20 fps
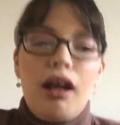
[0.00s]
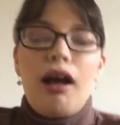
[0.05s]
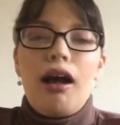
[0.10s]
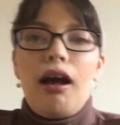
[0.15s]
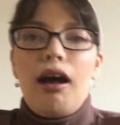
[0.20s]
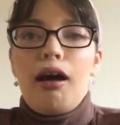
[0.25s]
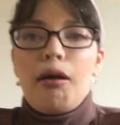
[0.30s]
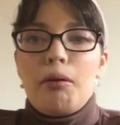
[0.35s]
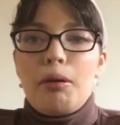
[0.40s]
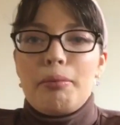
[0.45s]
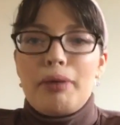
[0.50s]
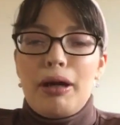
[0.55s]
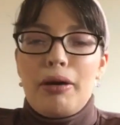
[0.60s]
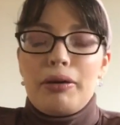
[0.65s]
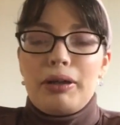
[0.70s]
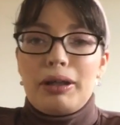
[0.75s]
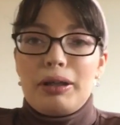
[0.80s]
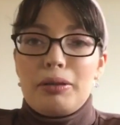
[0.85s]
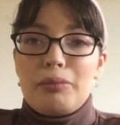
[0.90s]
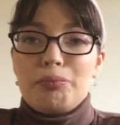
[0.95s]
um,
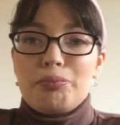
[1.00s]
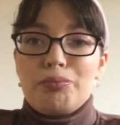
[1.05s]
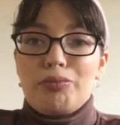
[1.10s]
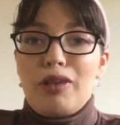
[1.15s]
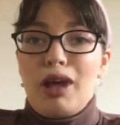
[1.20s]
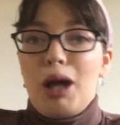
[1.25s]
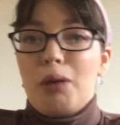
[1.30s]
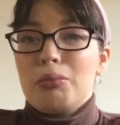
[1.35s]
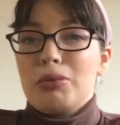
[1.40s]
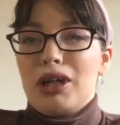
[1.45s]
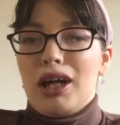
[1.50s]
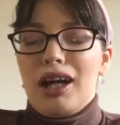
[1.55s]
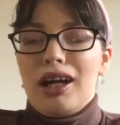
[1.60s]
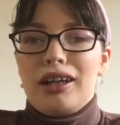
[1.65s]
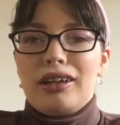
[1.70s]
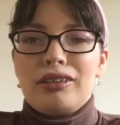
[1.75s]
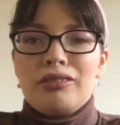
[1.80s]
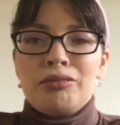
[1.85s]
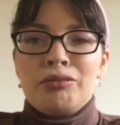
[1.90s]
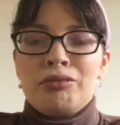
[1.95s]
about it. I'm
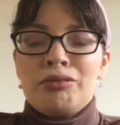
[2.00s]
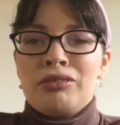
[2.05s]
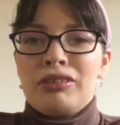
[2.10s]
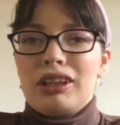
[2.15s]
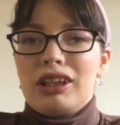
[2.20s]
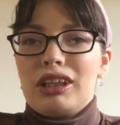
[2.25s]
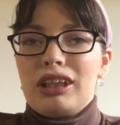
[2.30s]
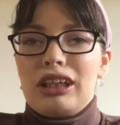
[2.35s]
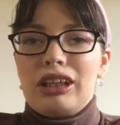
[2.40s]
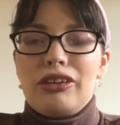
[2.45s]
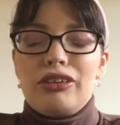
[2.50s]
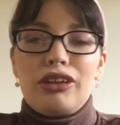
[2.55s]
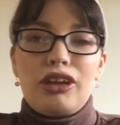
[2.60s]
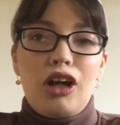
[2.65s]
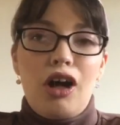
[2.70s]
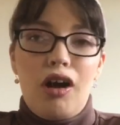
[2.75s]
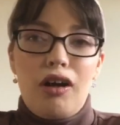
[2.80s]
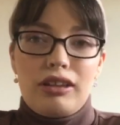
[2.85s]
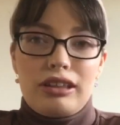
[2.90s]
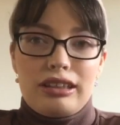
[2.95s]
not here to
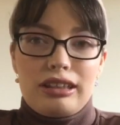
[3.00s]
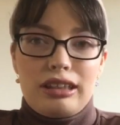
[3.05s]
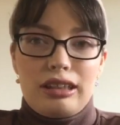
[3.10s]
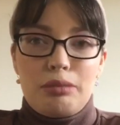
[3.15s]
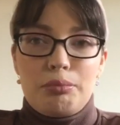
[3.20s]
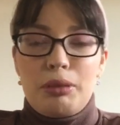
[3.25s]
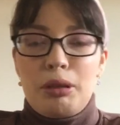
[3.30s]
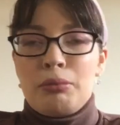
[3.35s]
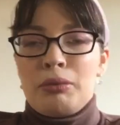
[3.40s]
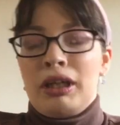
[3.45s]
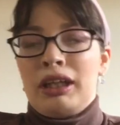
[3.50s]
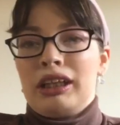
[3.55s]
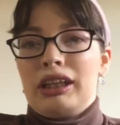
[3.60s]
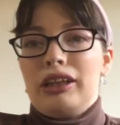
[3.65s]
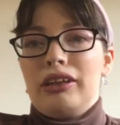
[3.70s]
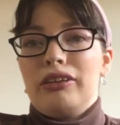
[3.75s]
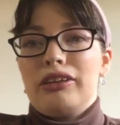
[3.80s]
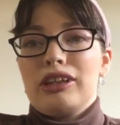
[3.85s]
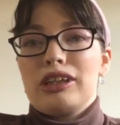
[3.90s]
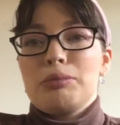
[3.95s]
gossip. I'm not
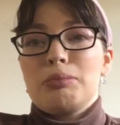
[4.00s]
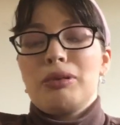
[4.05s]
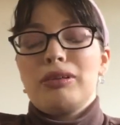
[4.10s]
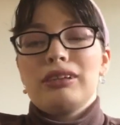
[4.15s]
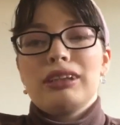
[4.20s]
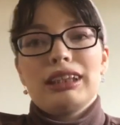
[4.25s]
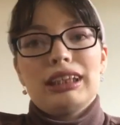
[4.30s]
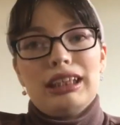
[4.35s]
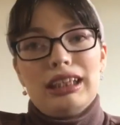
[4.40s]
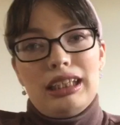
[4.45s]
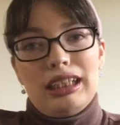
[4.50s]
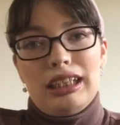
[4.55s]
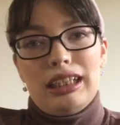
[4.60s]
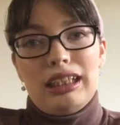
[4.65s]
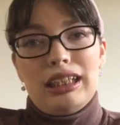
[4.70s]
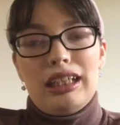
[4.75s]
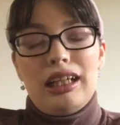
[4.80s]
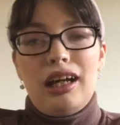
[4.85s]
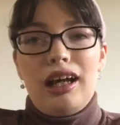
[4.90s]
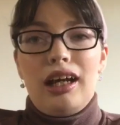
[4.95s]
here to spill
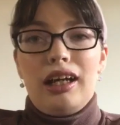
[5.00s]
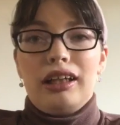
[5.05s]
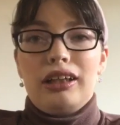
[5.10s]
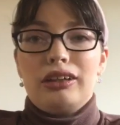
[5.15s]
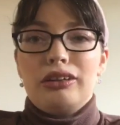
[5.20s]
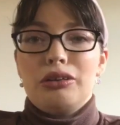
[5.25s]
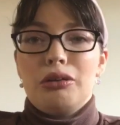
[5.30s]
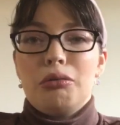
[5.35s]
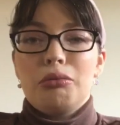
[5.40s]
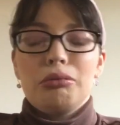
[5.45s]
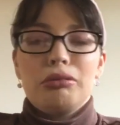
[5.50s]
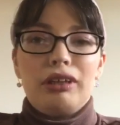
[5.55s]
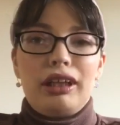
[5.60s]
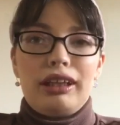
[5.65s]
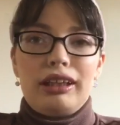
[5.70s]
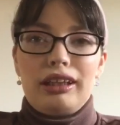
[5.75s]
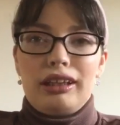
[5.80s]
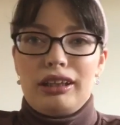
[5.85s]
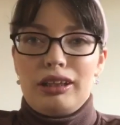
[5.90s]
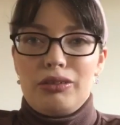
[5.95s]
tea. I don't
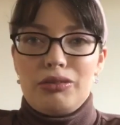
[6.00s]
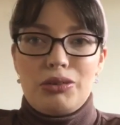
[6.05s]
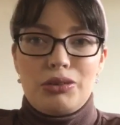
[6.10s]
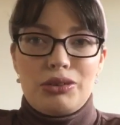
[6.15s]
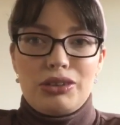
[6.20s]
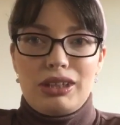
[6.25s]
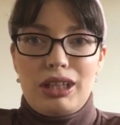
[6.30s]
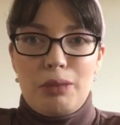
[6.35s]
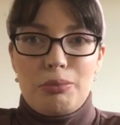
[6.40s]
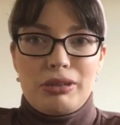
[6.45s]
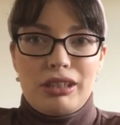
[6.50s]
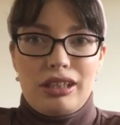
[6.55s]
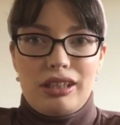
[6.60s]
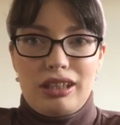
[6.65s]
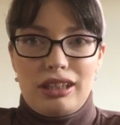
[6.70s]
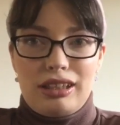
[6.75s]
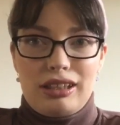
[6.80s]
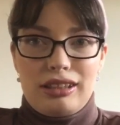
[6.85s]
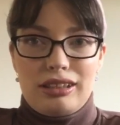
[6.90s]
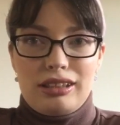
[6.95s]
like any of those types of
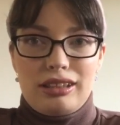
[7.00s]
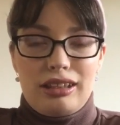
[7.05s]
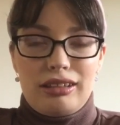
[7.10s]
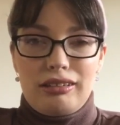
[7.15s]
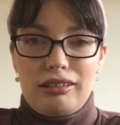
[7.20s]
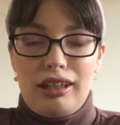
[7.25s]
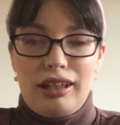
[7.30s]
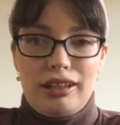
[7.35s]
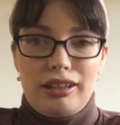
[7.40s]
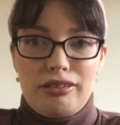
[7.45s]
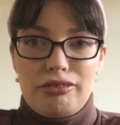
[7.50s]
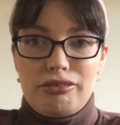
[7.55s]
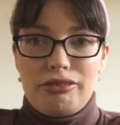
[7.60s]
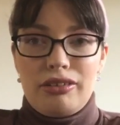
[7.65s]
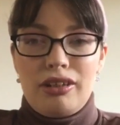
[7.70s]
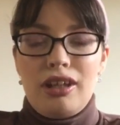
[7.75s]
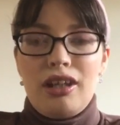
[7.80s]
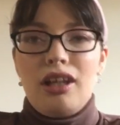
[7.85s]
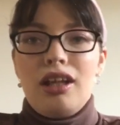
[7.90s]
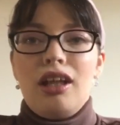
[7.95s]
things in
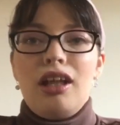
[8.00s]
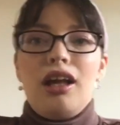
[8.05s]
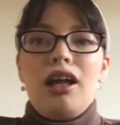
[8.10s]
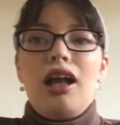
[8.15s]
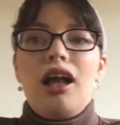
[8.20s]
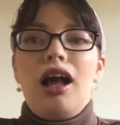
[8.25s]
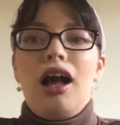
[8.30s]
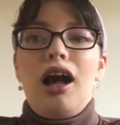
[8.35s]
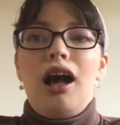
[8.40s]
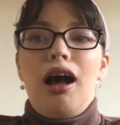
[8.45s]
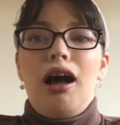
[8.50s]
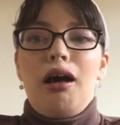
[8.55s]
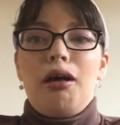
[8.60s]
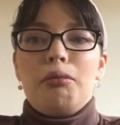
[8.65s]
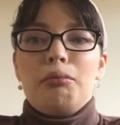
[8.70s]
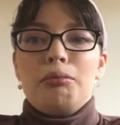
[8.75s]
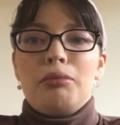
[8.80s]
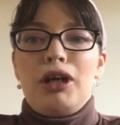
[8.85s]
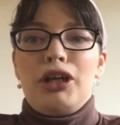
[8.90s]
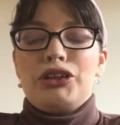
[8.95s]
life.
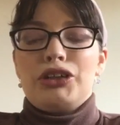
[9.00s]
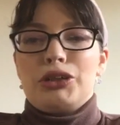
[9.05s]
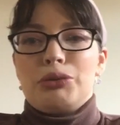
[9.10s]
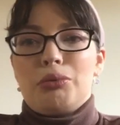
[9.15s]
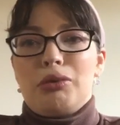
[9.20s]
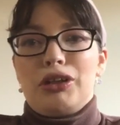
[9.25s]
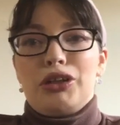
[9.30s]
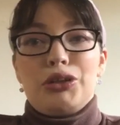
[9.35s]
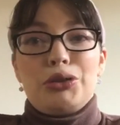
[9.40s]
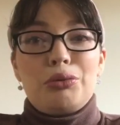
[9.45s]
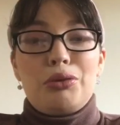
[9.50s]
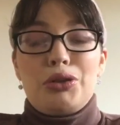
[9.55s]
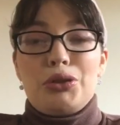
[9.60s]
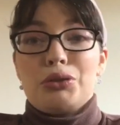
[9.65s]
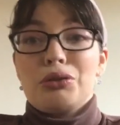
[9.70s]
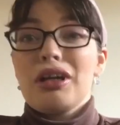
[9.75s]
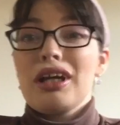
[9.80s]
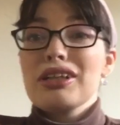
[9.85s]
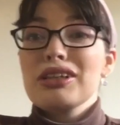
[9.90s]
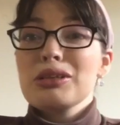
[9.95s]
Um, I just wanted to
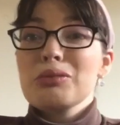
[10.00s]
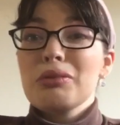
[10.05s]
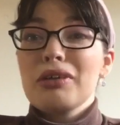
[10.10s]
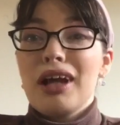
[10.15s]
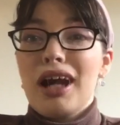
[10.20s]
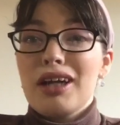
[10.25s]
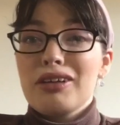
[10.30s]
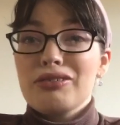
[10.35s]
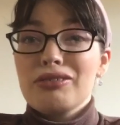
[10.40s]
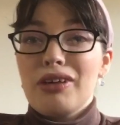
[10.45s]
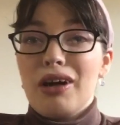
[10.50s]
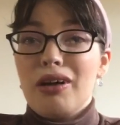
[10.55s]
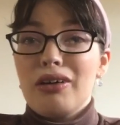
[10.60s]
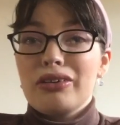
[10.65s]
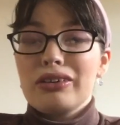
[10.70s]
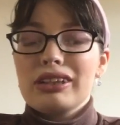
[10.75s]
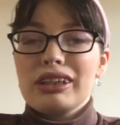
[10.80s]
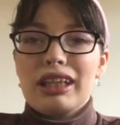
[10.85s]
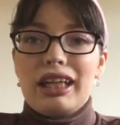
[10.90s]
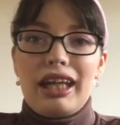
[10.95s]
address what I
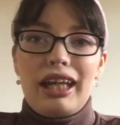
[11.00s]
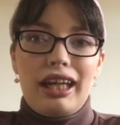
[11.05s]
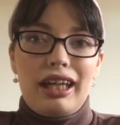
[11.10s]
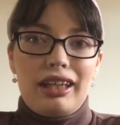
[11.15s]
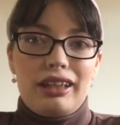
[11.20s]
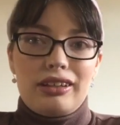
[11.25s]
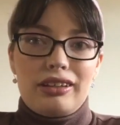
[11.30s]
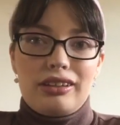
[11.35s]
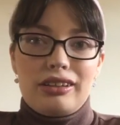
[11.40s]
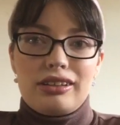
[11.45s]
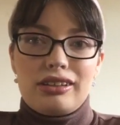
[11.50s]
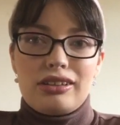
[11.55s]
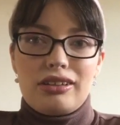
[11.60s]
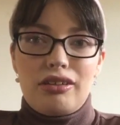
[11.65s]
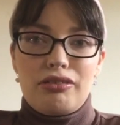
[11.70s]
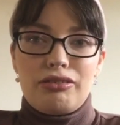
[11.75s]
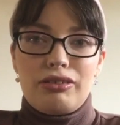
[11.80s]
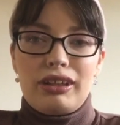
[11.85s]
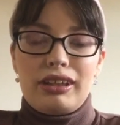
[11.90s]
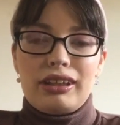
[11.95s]
felt and
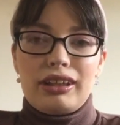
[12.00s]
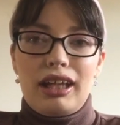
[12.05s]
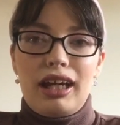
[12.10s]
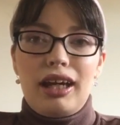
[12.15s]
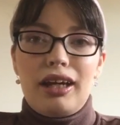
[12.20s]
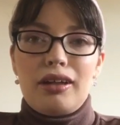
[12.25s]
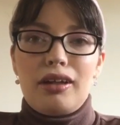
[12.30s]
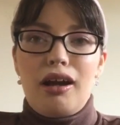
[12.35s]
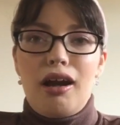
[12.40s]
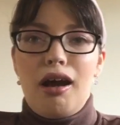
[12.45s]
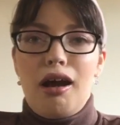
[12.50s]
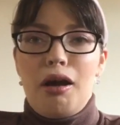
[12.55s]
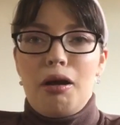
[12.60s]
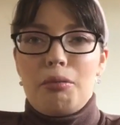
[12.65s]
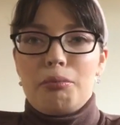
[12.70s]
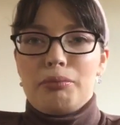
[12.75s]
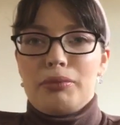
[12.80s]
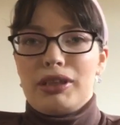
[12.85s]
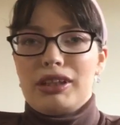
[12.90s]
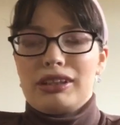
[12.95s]
stuff like that,
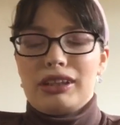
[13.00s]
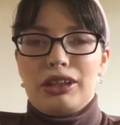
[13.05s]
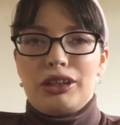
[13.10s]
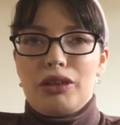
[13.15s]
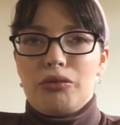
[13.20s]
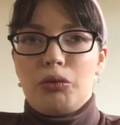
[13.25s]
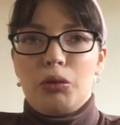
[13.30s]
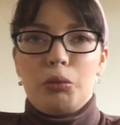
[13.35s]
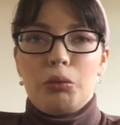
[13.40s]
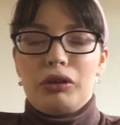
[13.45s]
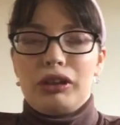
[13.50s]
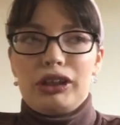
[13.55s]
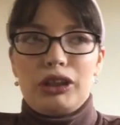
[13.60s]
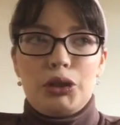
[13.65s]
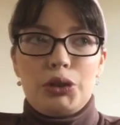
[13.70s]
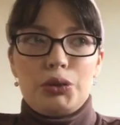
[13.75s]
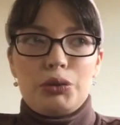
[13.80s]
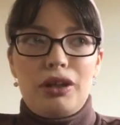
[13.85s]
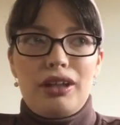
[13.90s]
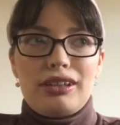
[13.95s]
because um, I never really
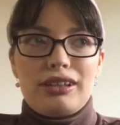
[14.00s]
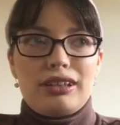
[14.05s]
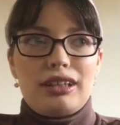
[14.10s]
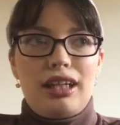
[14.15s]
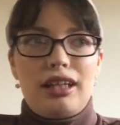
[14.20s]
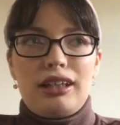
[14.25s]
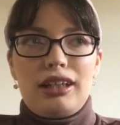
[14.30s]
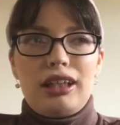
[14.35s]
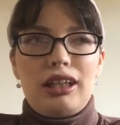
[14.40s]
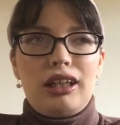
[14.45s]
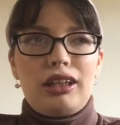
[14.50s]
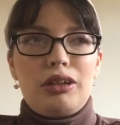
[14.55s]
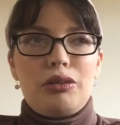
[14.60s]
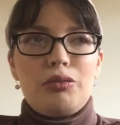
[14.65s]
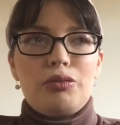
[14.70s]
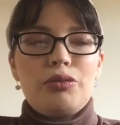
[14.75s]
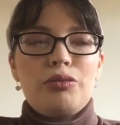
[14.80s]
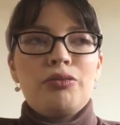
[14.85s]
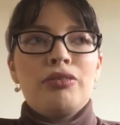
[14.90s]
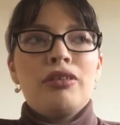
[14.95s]
address any kind of